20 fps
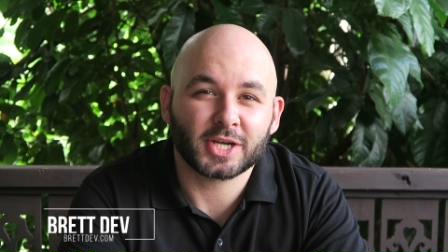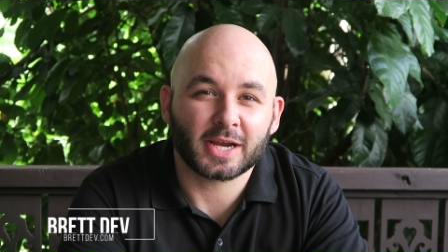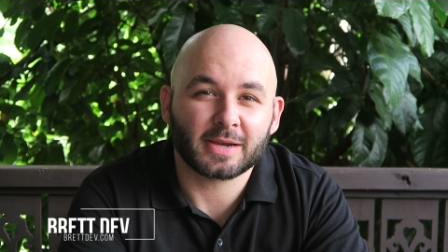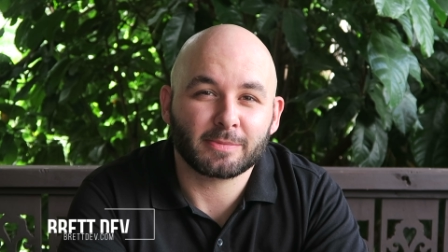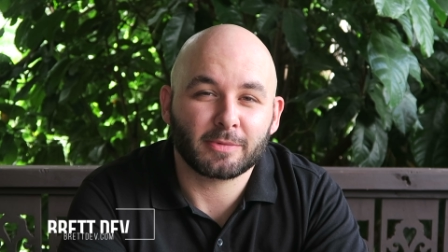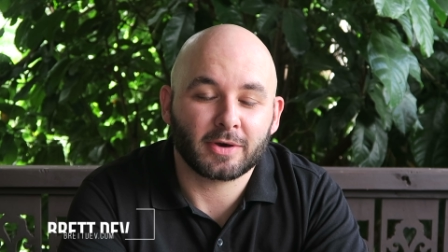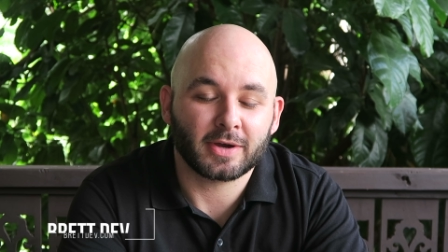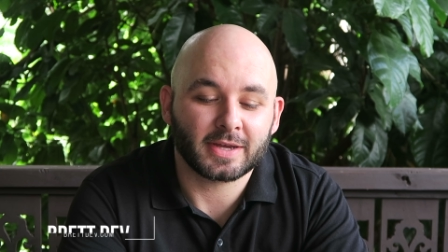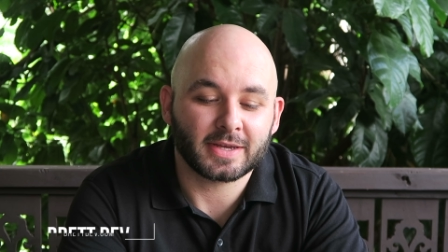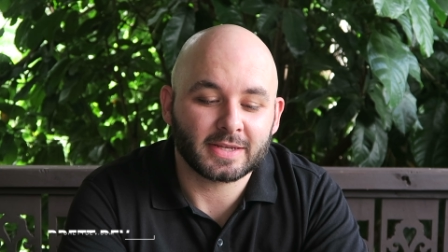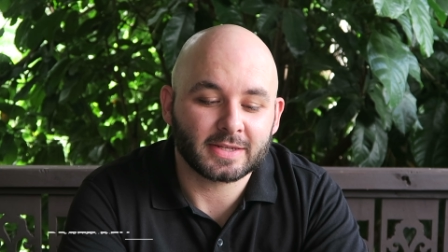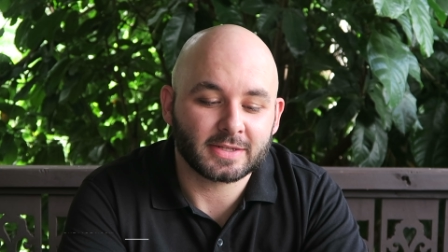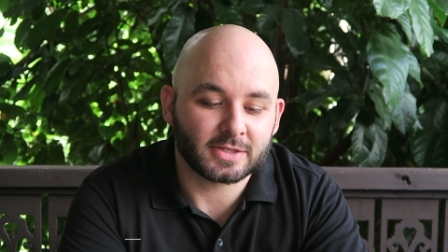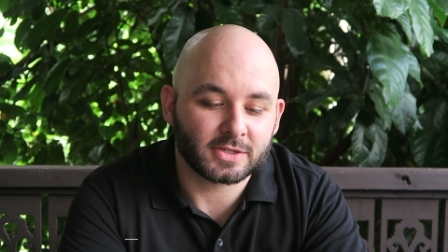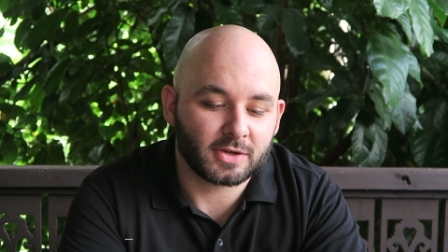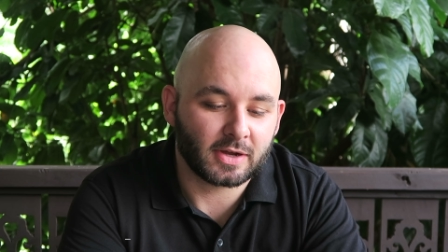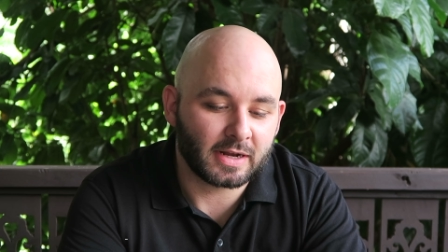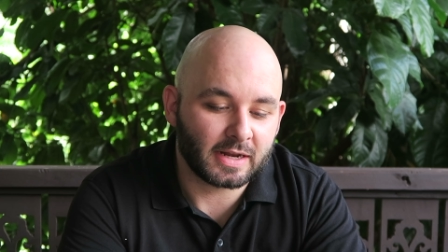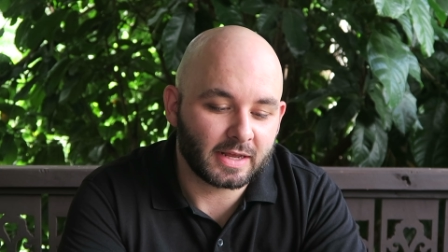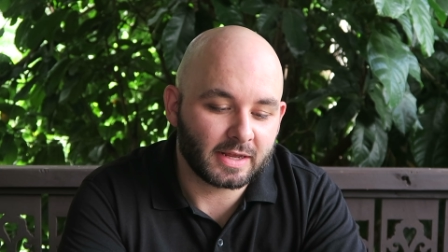Chiang Mai in
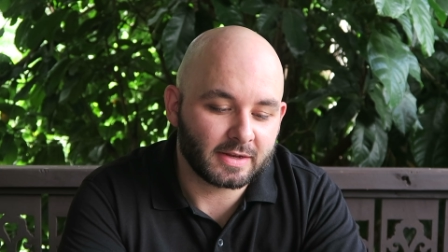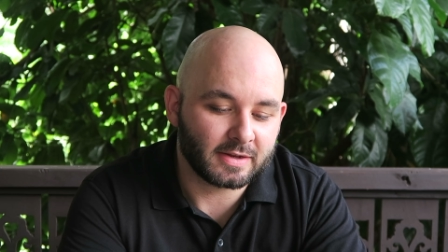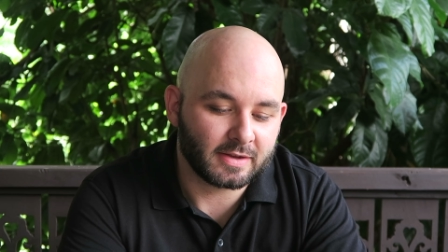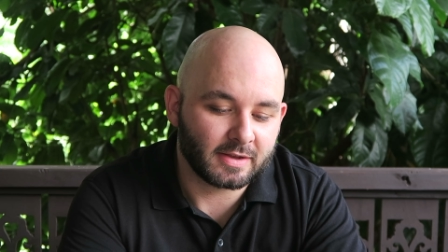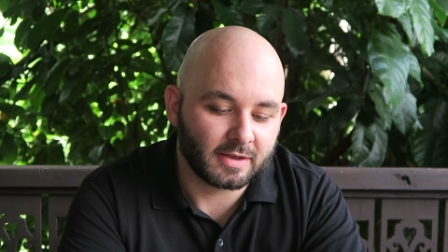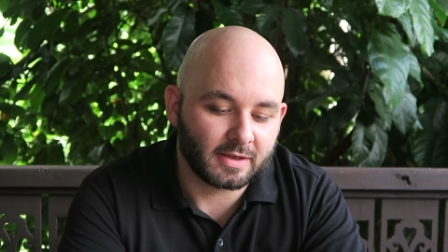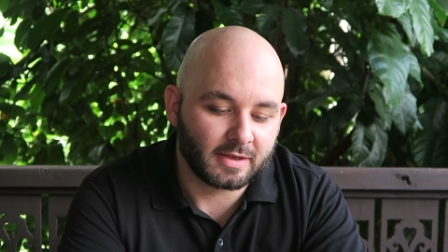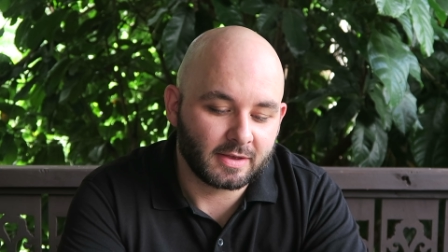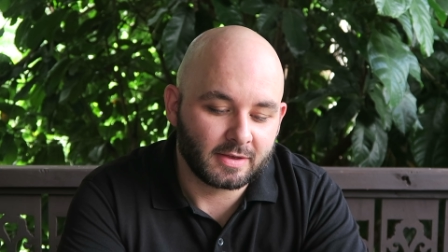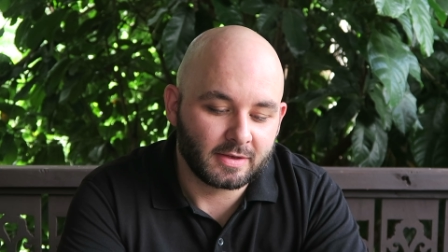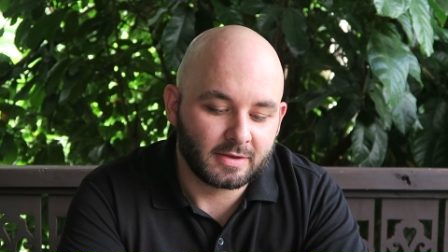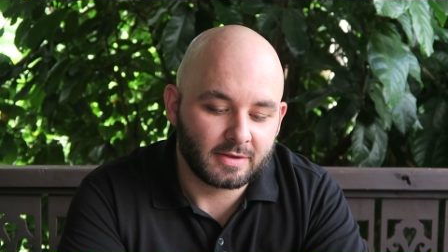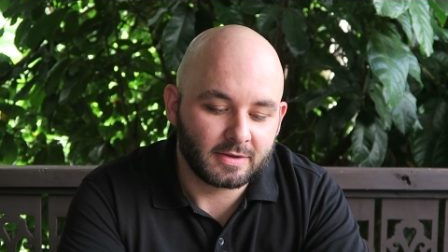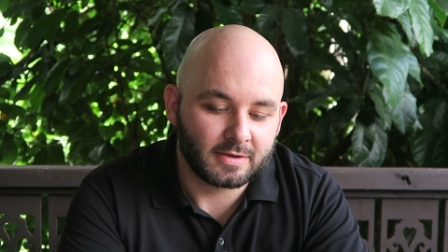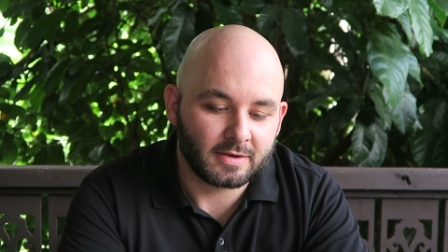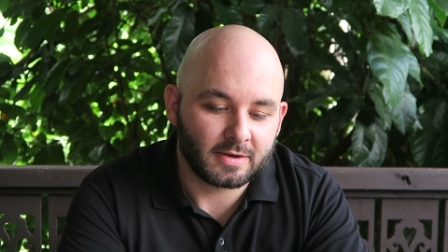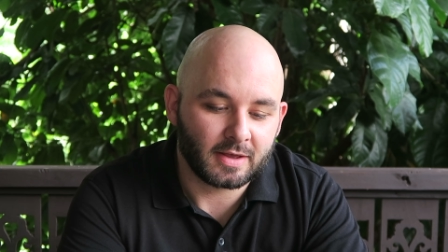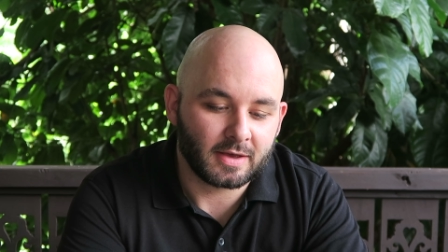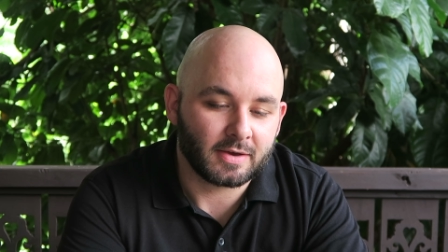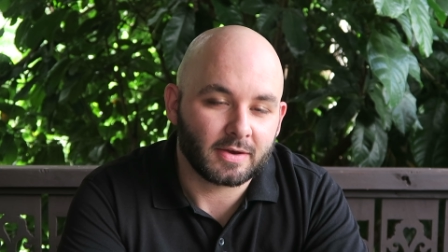Thailand.
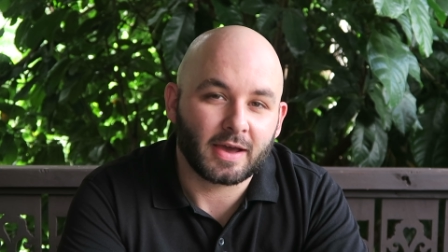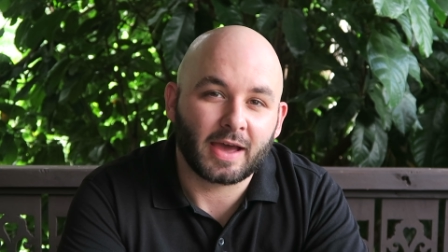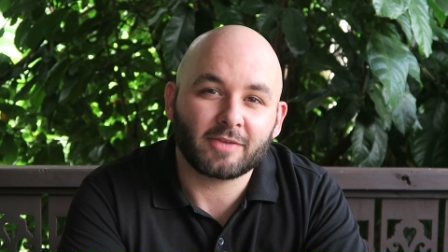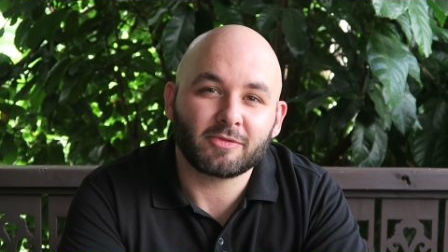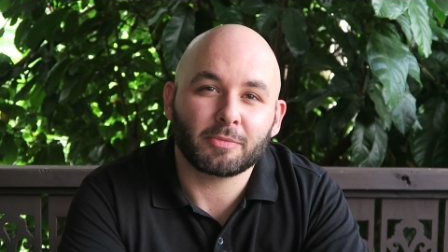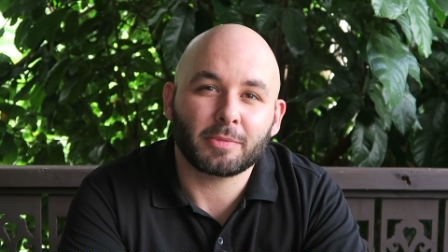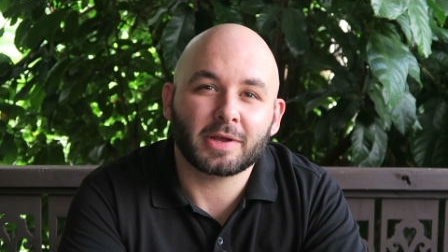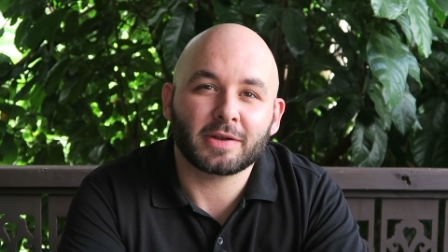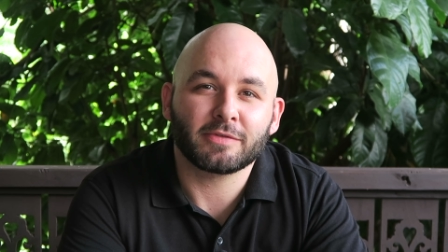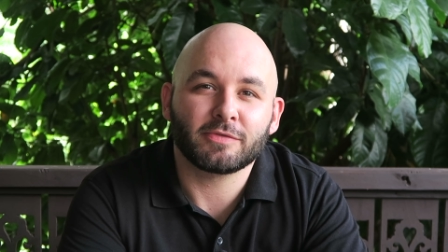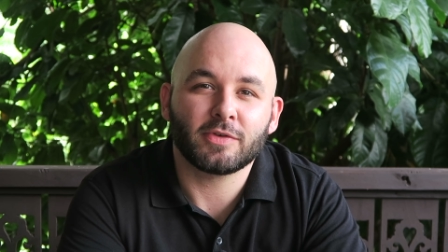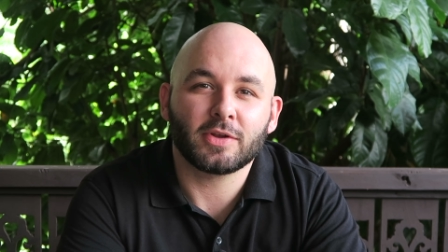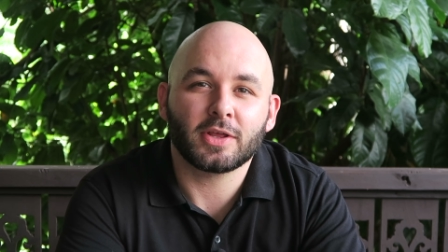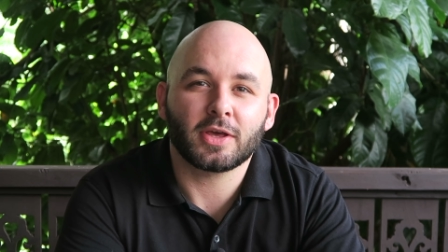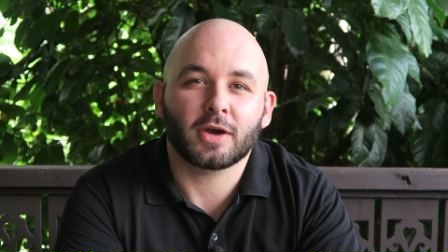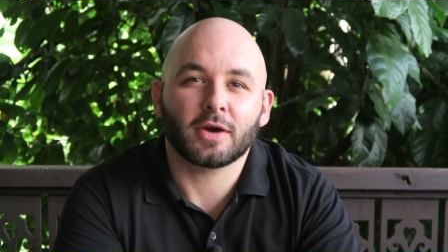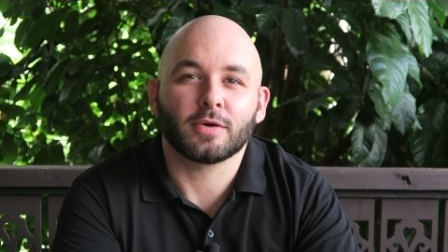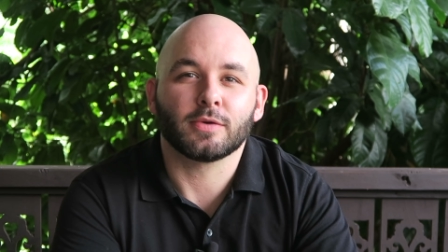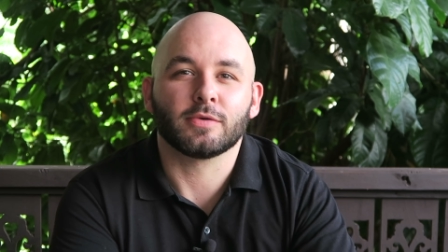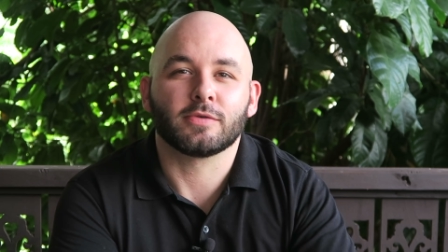Now I haven't made a
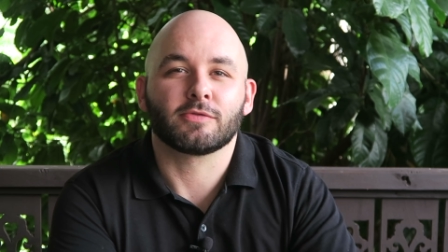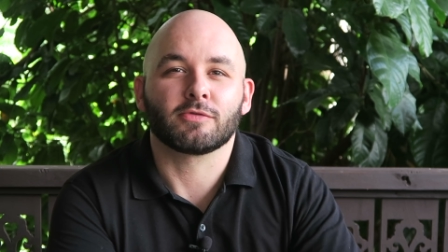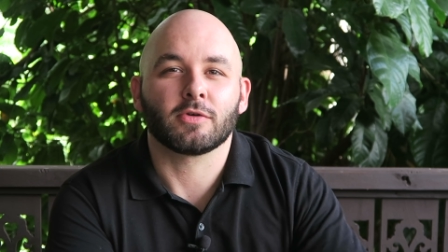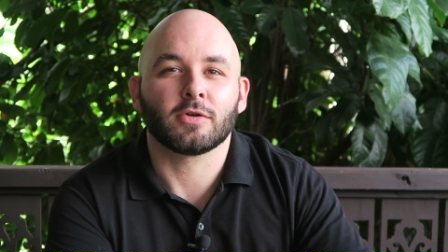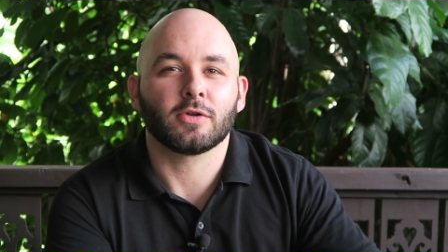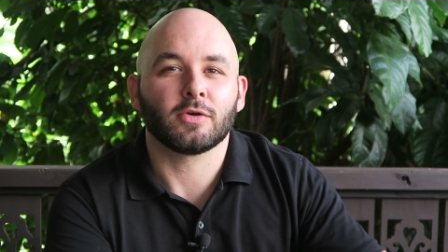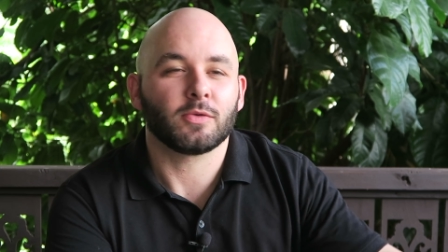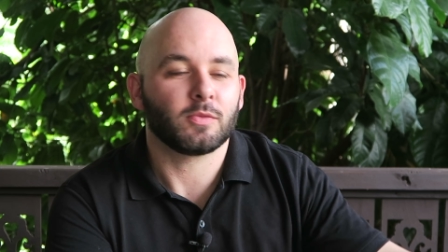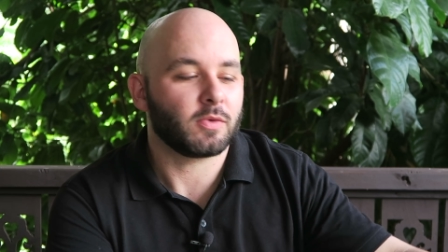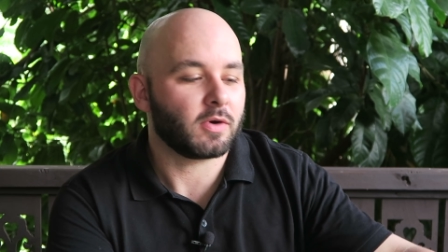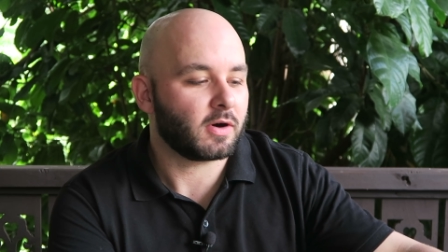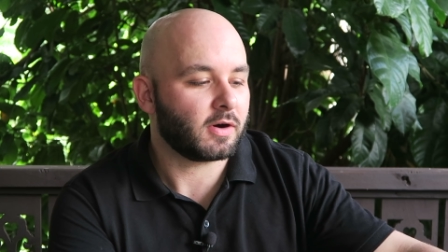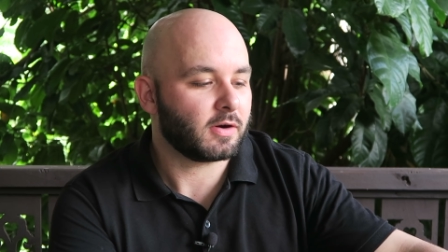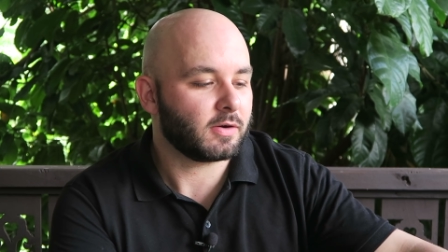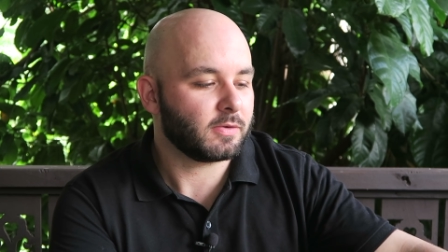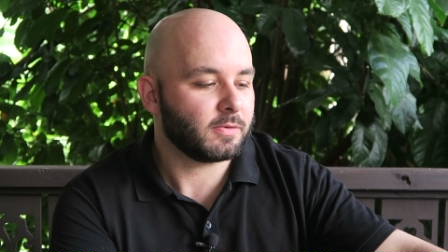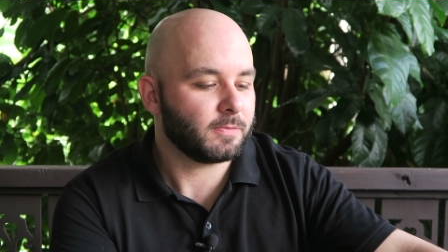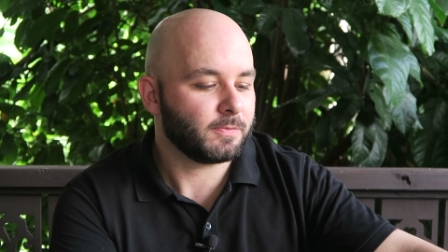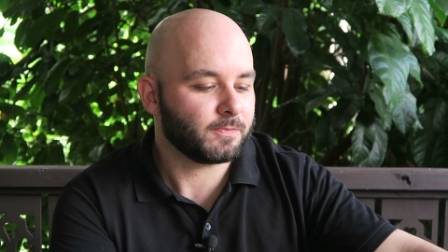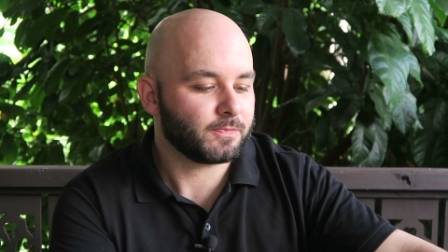video for a little while,